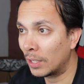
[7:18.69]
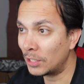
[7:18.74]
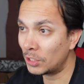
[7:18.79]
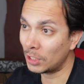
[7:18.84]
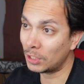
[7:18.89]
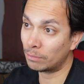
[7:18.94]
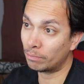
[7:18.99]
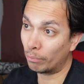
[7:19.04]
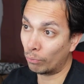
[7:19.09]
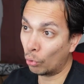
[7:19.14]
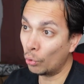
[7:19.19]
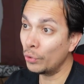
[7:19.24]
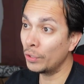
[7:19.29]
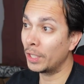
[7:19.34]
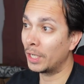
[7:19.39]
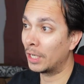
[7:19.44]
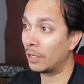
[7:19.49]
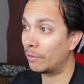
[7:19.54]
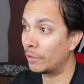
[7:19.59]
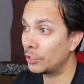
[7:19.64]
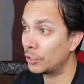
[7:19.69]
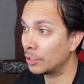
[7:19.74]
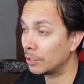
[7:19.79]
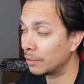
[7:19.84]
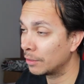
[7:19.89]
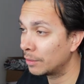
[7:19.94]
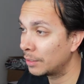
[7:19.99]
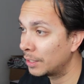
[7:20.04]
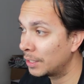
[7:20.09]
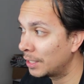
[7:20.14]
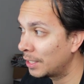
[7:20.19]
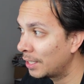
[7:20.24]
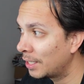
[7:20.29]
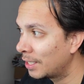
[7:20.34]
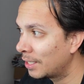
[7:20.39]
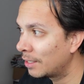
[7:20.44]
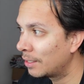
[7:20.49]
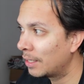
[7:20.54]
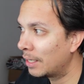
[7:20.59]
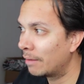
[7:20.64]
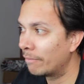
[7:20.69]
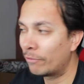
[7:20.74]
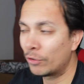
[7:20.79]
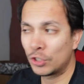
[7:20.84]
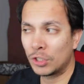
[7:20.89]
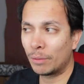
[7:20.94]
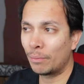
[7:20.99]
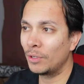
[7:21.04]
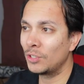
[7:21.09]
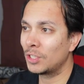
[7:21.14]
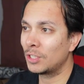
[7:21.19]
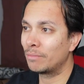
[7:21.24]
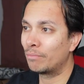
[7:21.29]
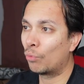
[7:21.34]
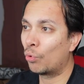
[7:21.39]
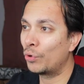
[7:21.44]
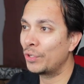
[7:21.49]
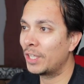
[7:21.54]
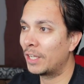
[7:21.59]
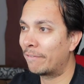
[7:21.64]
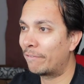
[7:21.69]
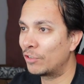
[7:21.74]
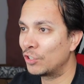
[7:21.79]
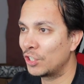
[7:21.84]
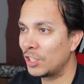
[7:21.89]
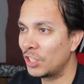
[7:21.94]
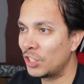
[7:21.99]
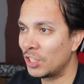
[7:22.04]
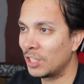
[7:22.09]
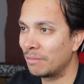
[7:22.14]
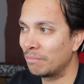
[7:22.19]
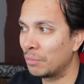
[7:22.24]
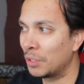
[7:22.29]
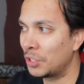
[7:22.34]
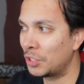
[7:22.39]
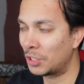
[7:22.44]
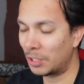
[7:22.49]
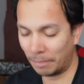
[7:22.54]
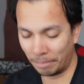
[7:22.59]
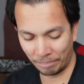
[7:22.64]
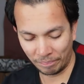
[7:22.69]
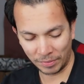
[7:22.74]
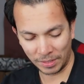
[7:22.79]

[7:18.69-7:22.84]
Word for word: Actually, it's more than original. For some reason, it's more than a first edition, which